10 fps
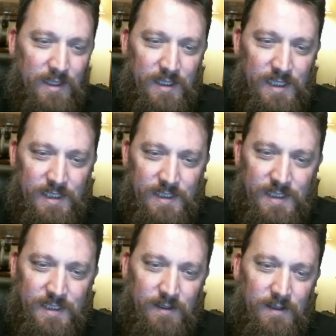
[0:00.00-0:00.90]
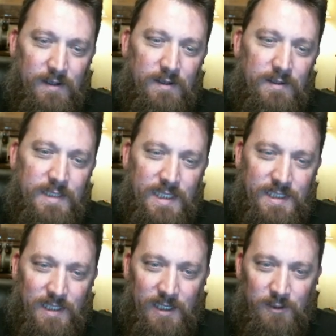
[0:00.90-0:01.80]
these
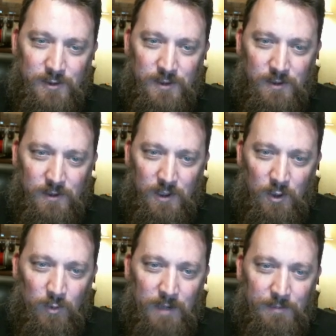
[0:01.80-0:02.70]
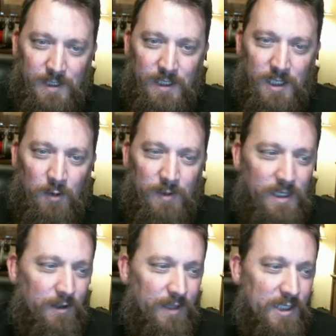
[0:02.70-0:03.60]
Desolators were able to go in
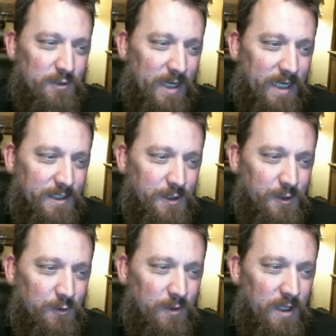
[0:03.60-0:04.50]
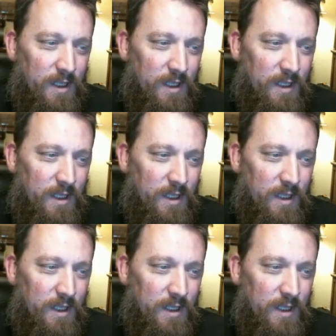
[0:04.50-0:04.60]
on that Dragon too.